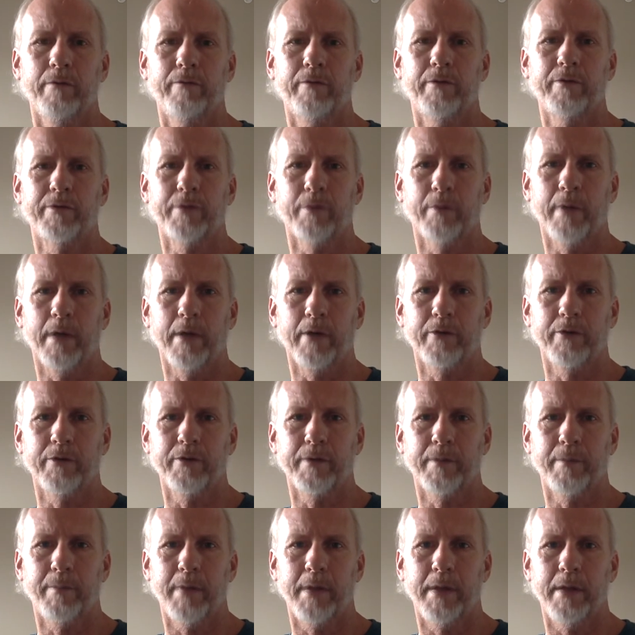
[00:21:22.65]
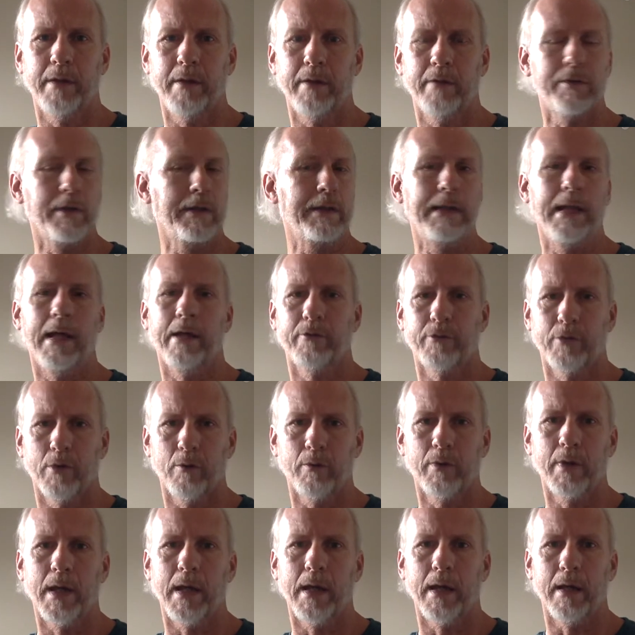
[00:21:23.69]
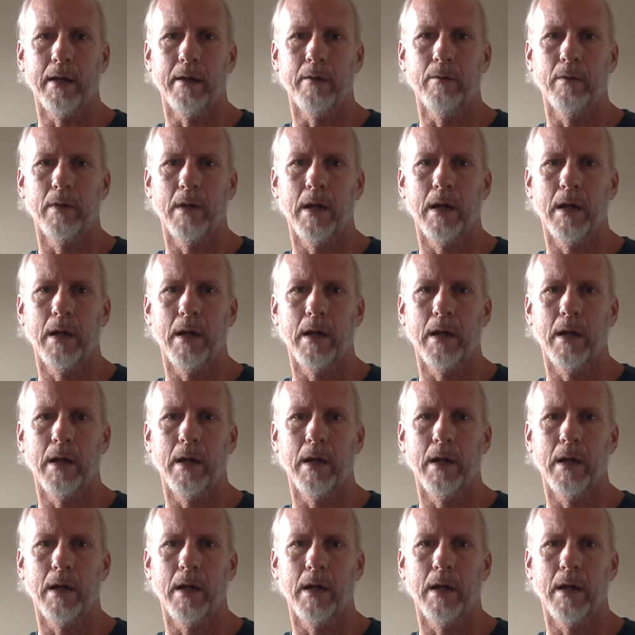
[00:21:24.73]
to someone else's opinions, and that's okay.